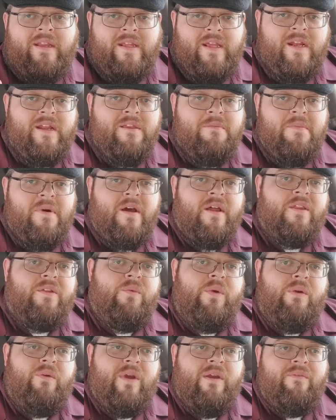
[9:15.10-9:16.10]
the end of the month
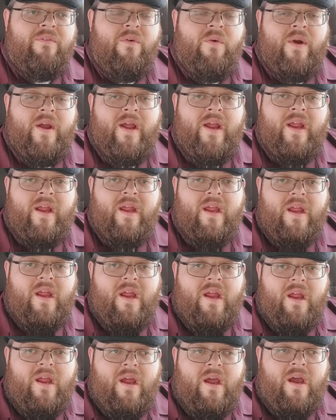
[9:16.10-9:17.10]
we will give away
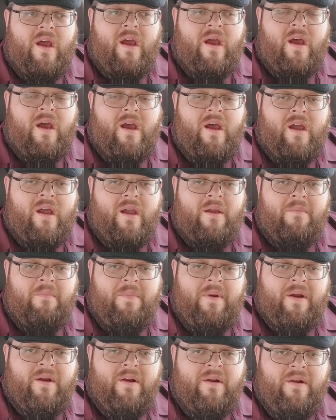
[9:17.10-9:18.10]
uh, a
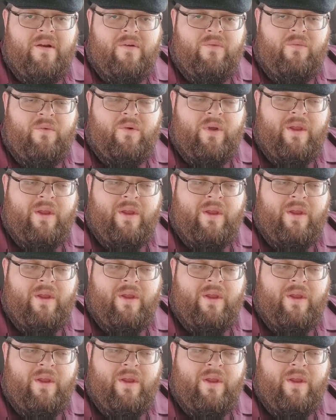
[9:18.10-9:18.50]
beard. We'll